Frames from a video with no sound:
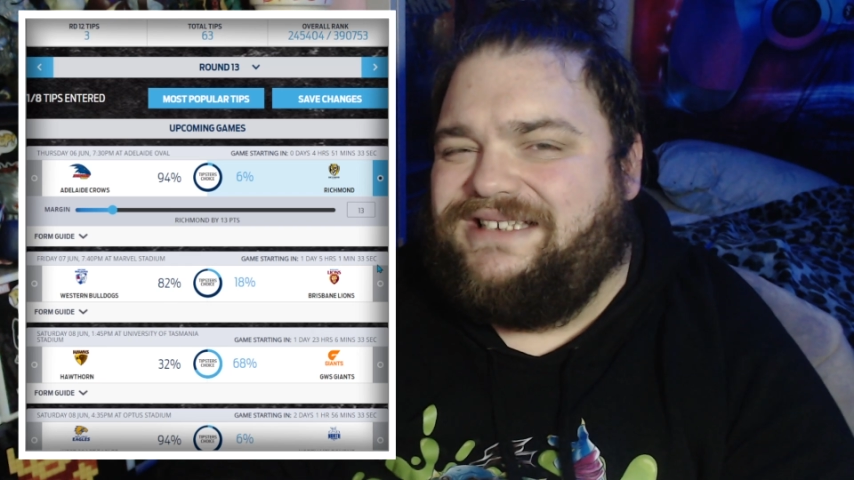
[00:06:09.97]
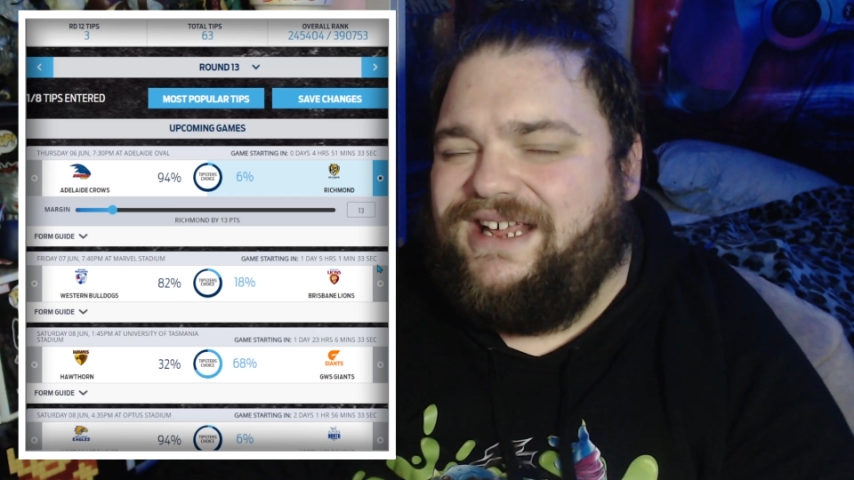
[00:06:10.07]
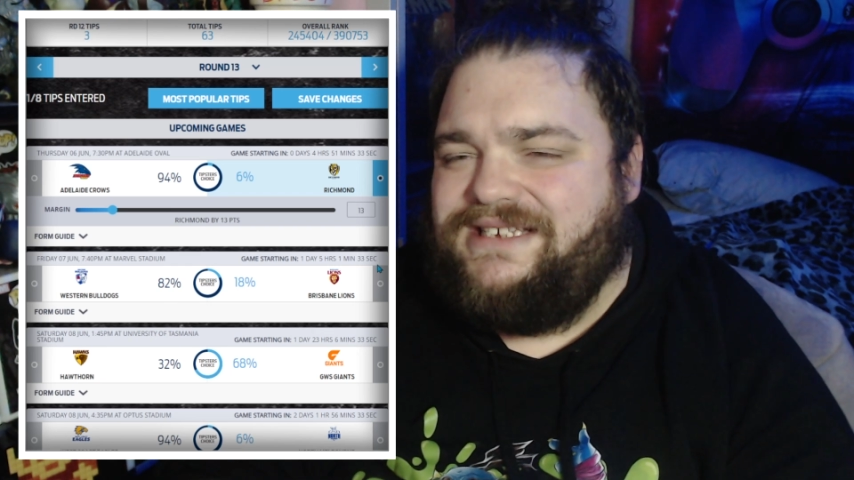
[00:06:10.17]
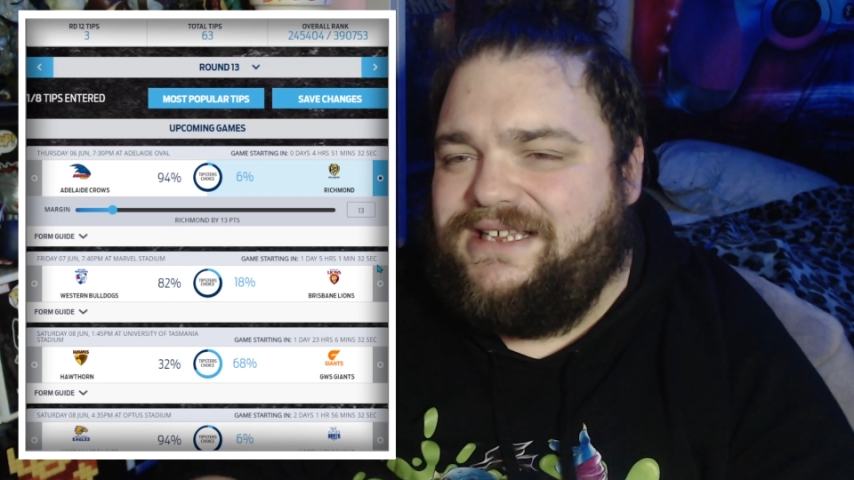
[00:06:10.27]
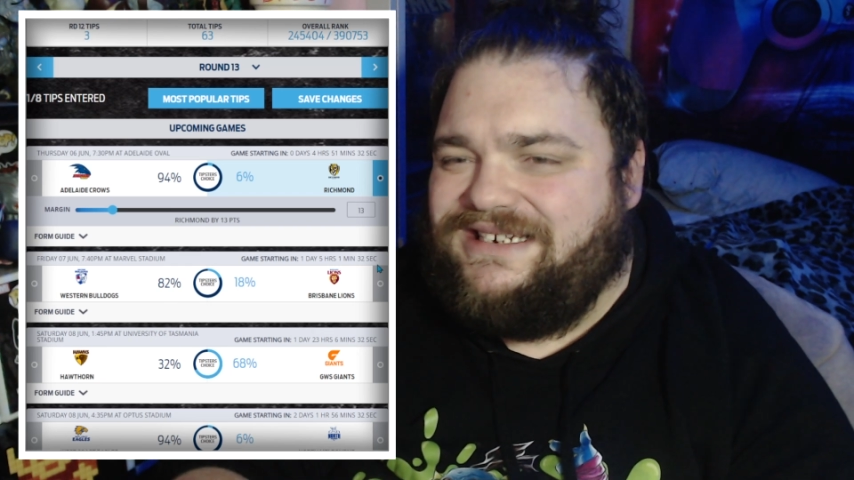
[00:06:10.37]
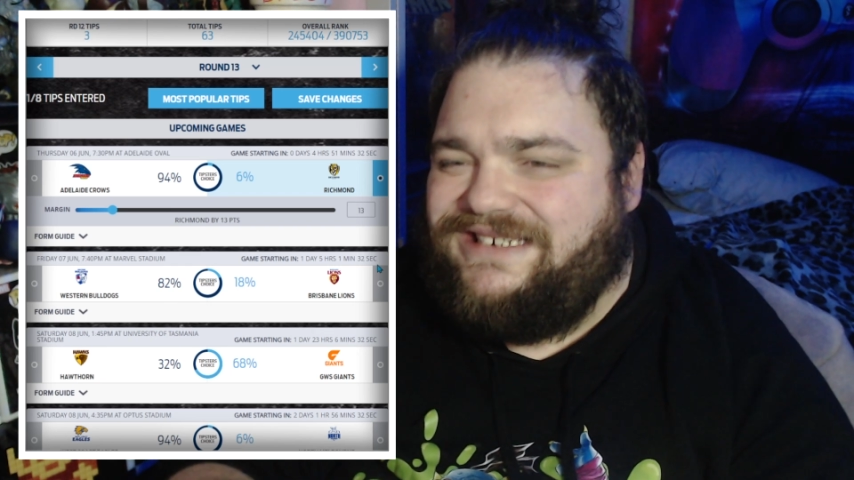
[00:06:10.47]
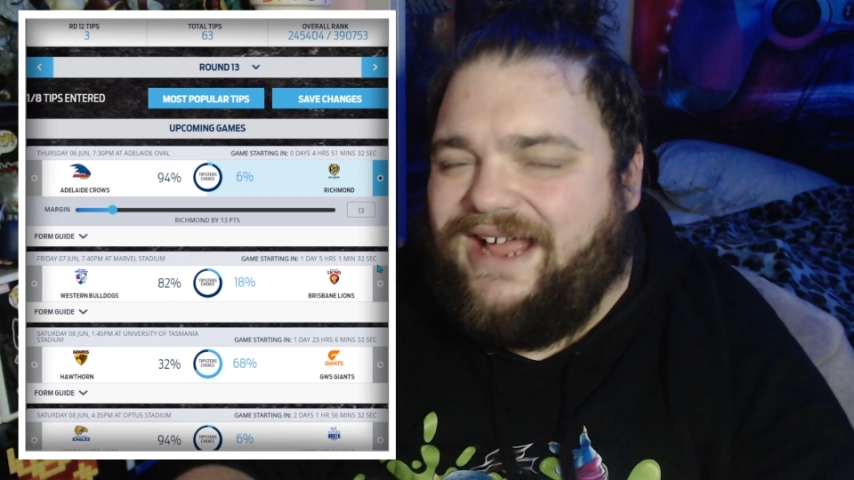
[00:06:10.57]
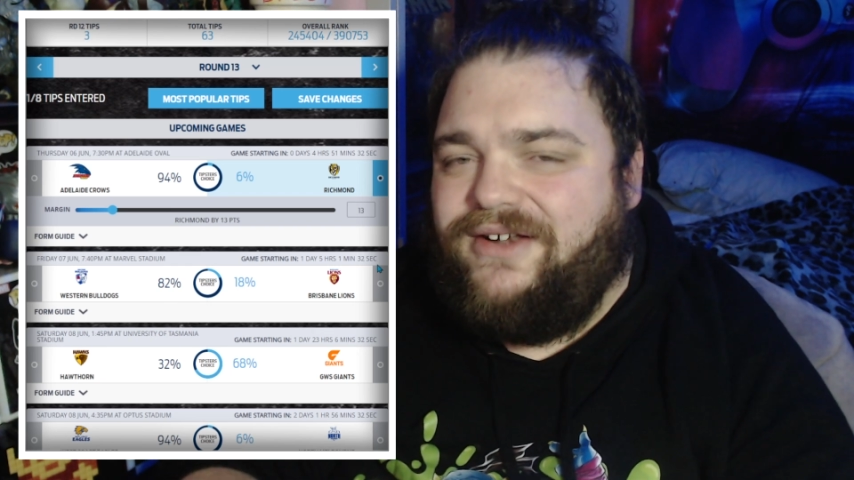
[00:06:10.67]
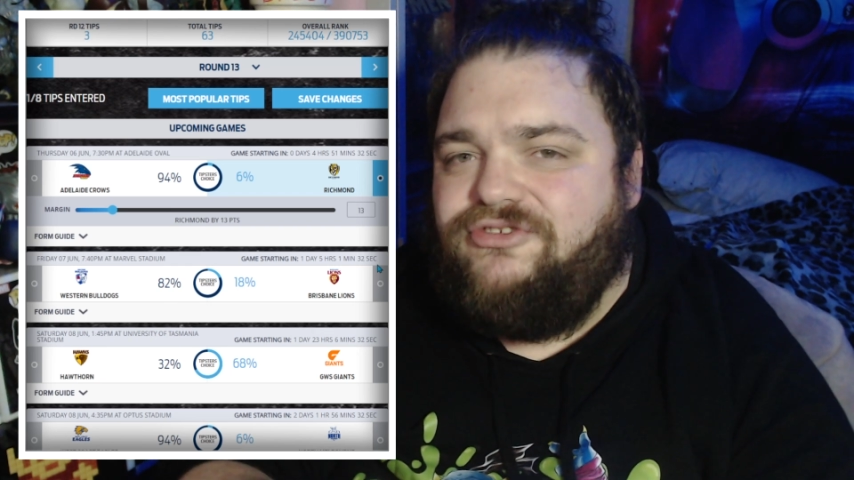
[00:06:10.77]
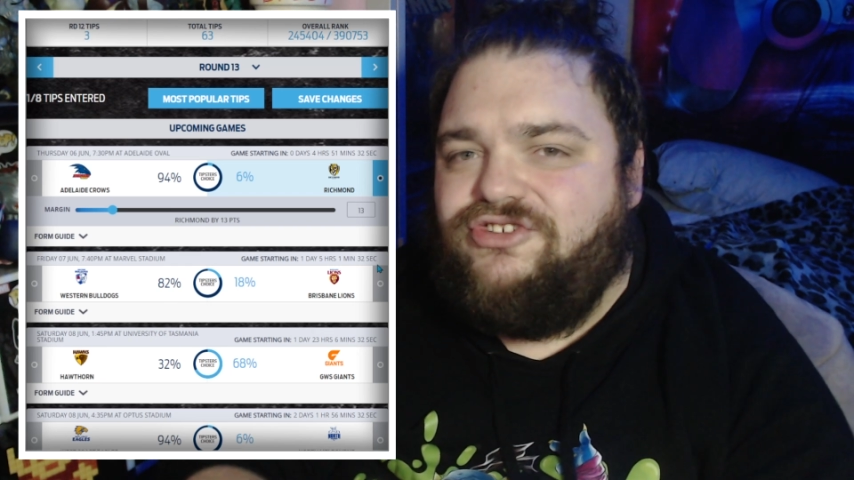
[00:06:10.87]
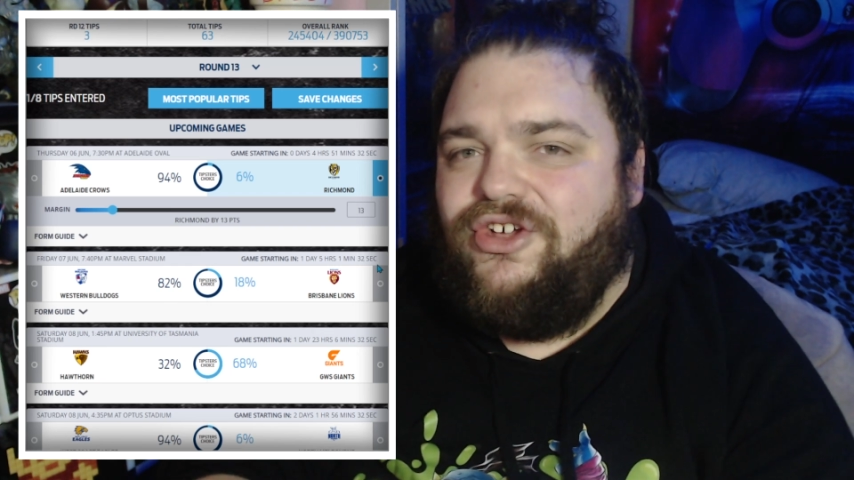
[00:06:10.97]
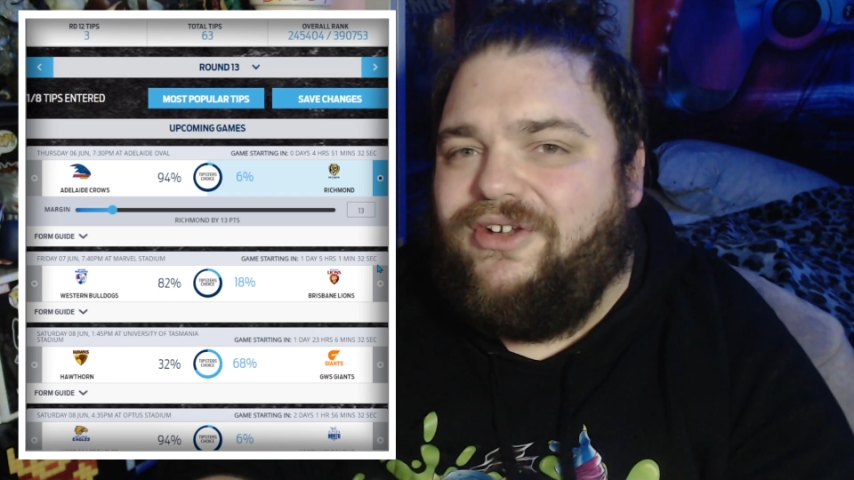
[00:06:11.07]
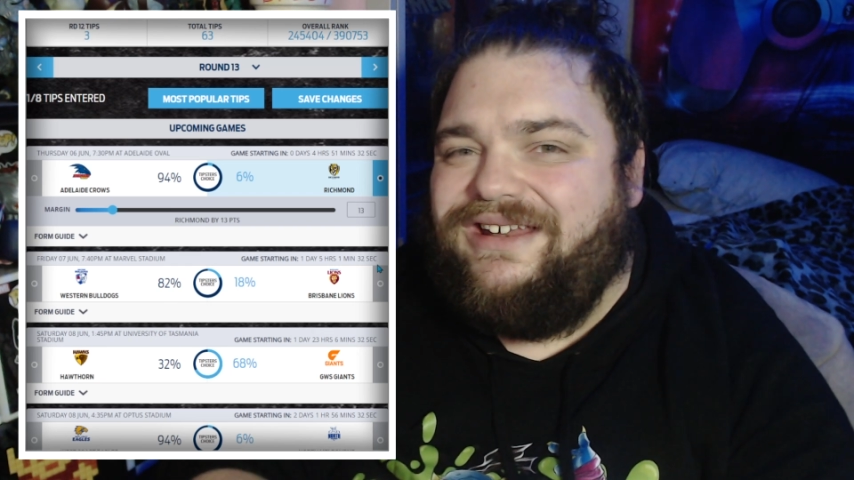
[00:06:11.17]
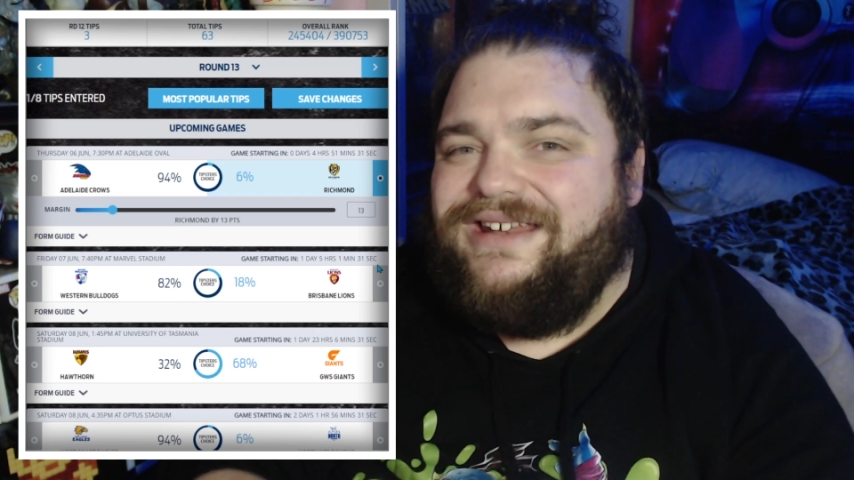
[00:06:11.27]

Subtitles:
These are the down and dirty,